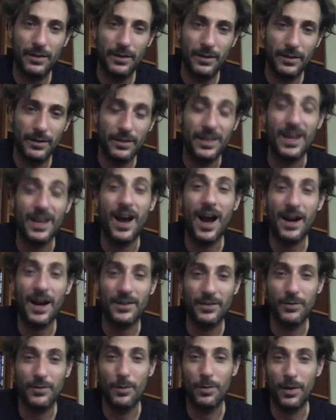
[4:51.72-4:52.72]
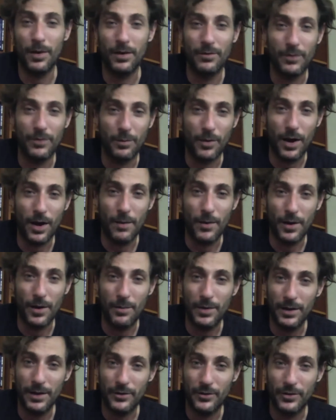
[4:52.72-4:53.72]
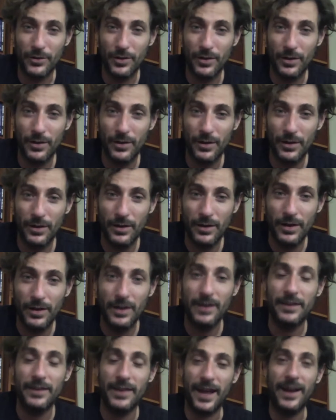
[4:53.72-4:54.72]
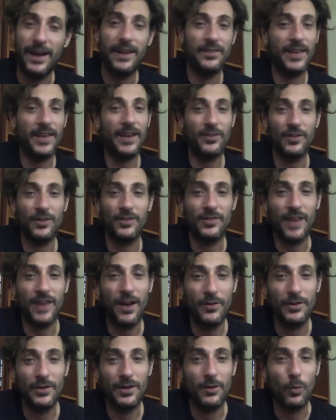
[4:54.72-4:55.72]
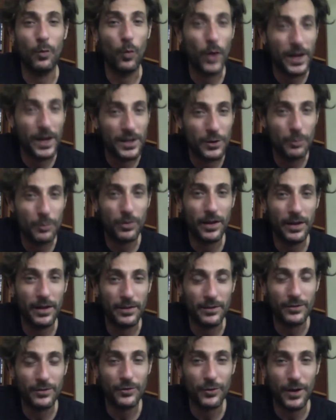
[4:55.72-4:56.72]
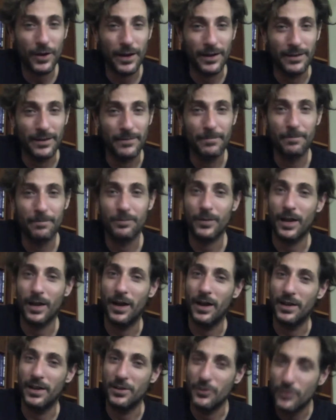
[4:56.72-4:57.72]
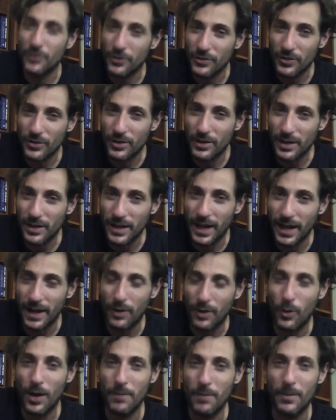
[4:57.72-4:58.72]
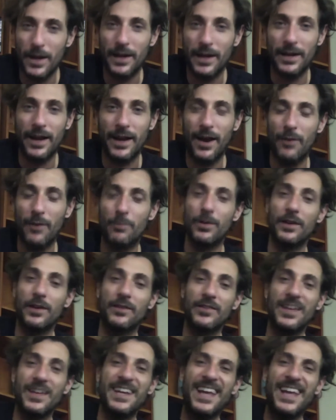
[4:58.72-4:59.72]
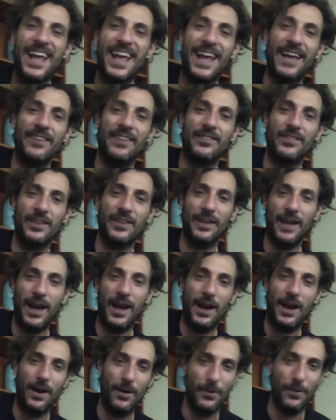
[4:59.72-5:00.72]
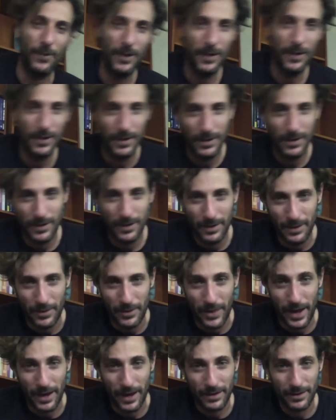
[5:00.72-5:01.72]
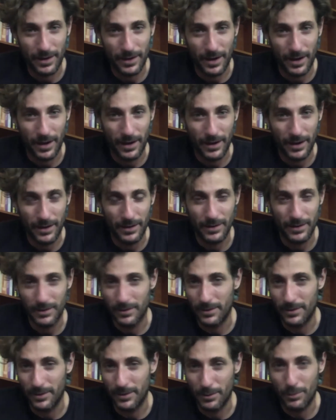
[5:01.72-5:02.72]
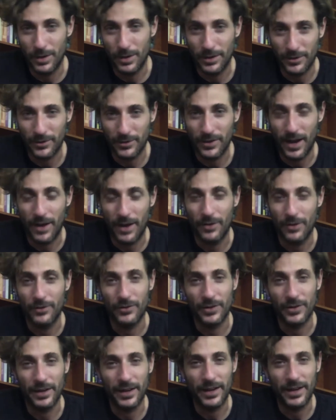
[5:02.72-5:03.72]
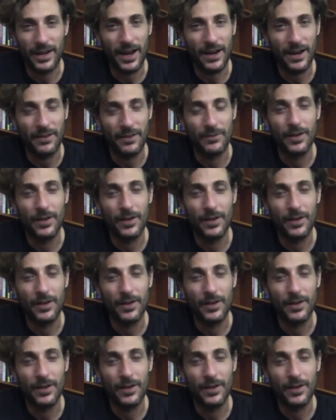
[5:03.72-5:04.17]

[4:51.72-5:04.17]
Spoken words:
the octave above the primary pitch. That is actually sounding when you play the string. You just can't quite make it out, but it's enhancing how that the pitch sounds. It kind of